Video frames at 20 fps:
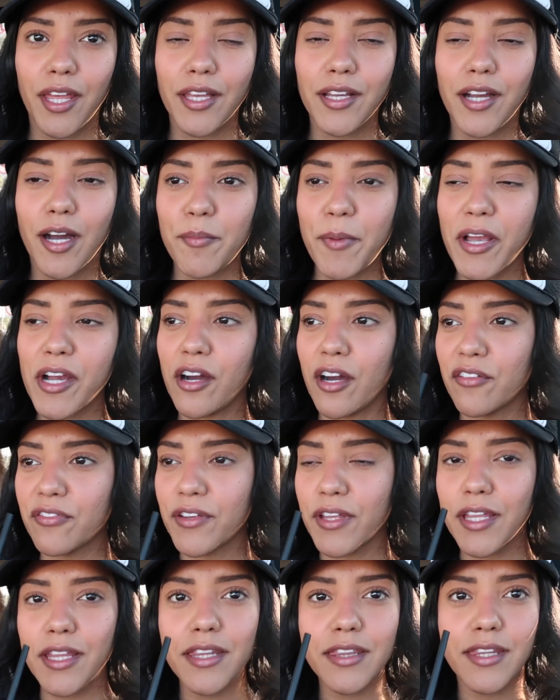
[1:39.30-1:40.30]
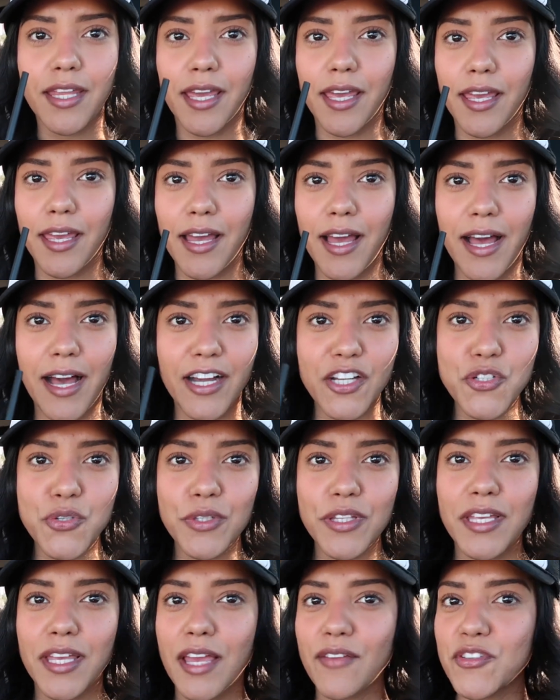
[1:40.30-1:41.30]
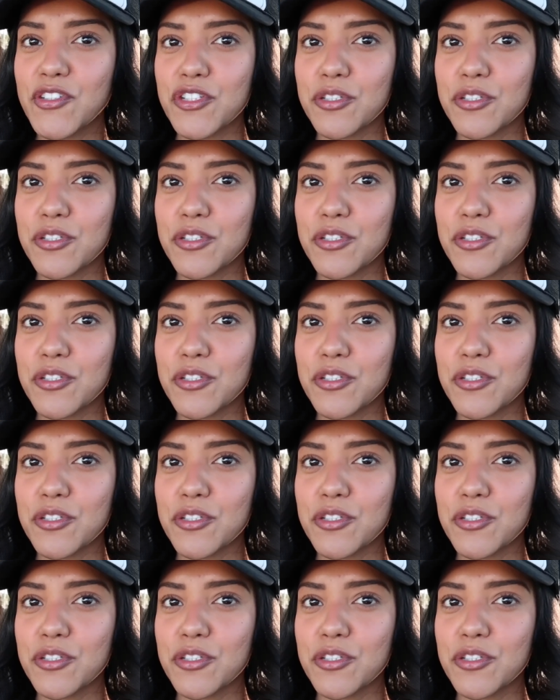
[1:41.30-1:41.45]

I got my coffee. They actually gave